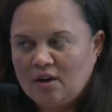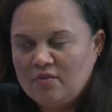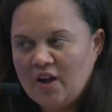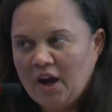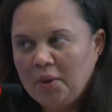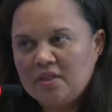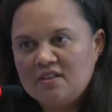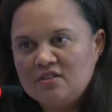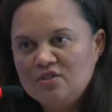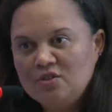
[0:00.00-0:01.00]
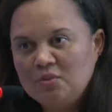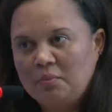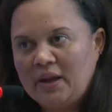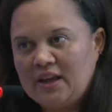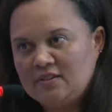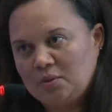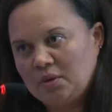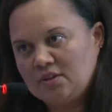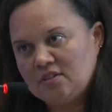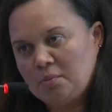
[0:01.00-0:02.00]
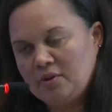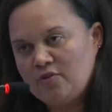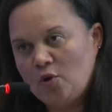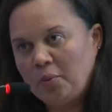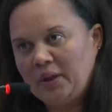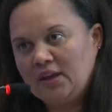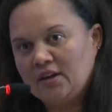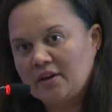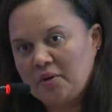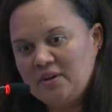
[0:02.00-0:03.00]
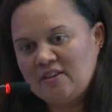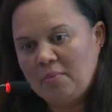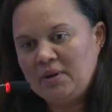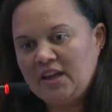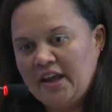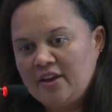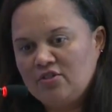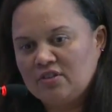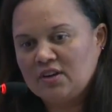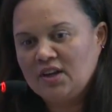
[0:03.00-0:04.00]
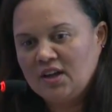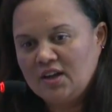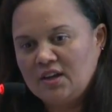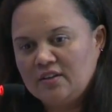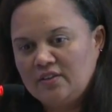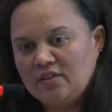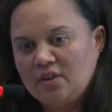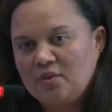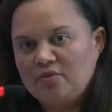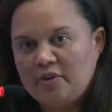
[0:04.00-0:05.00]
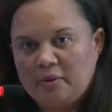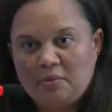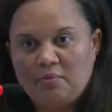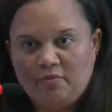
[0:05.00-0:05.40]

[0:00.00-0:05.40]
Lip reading: of how these new base oils are performing in a crease application is very,